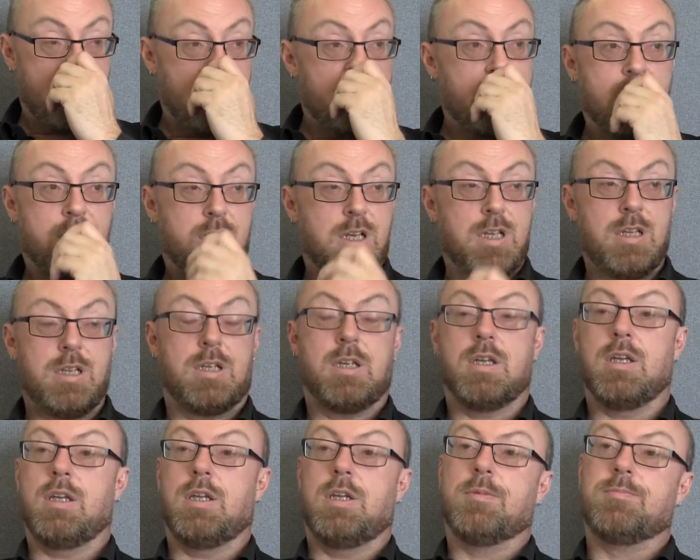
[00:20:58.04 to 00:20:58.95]
Very
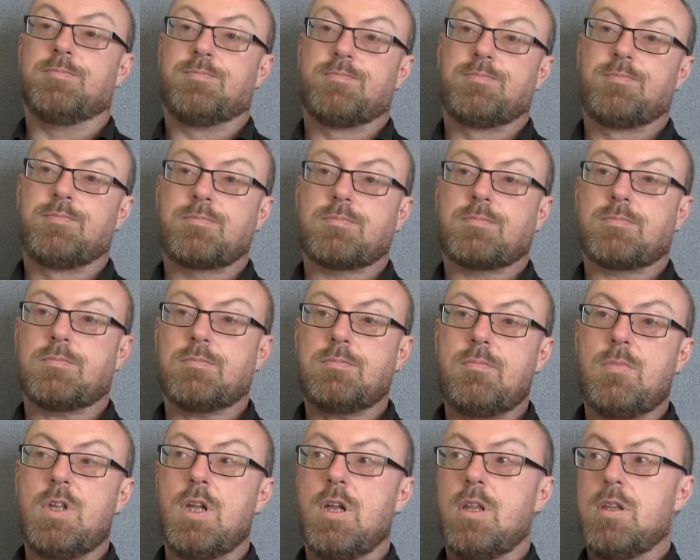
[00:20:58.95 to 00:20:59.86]
cliquey. Yeah.
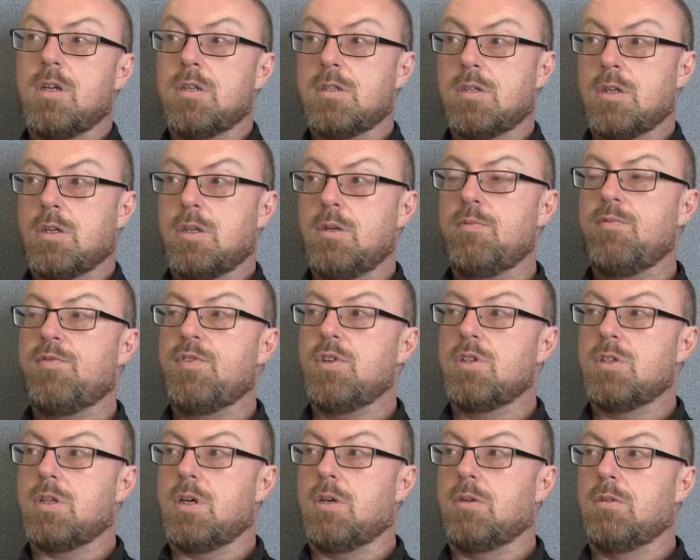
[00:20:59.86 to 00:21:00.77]
And that's a
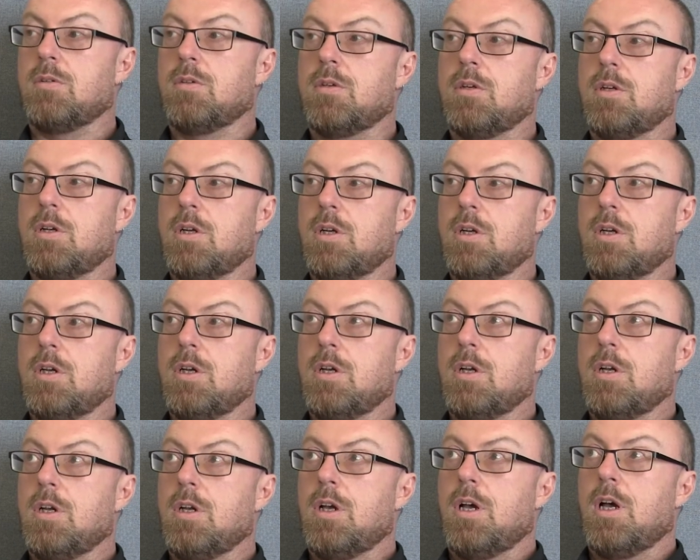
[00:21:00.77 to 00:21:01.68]
comfort zone.
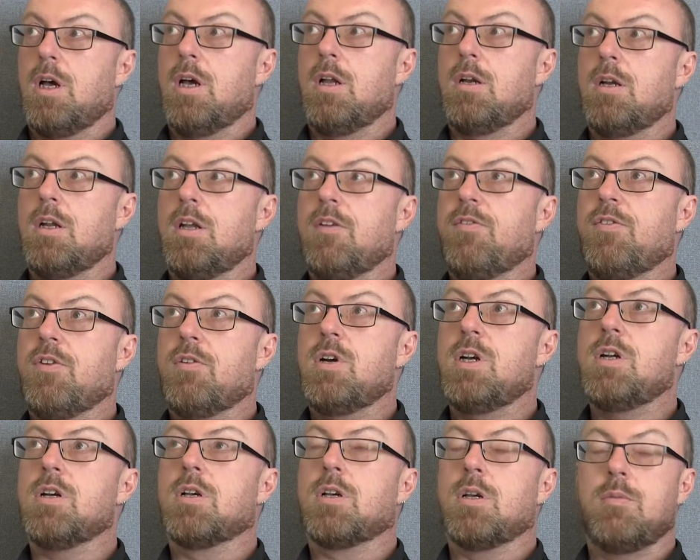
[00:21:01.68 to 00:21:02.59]
And if you're
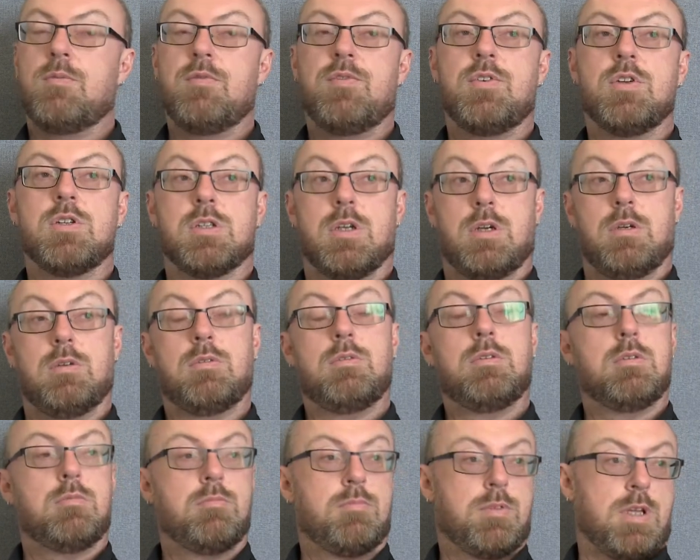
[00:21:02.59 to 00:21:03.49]
in a comfort
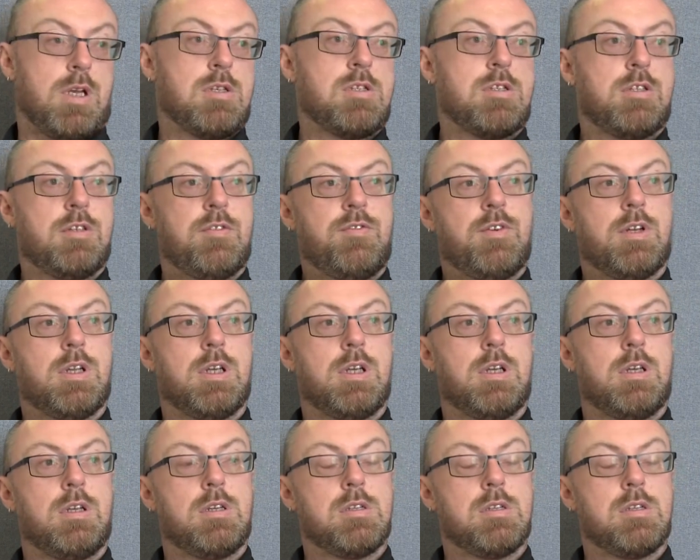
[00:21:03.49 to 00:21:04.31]
zone, that's lovely.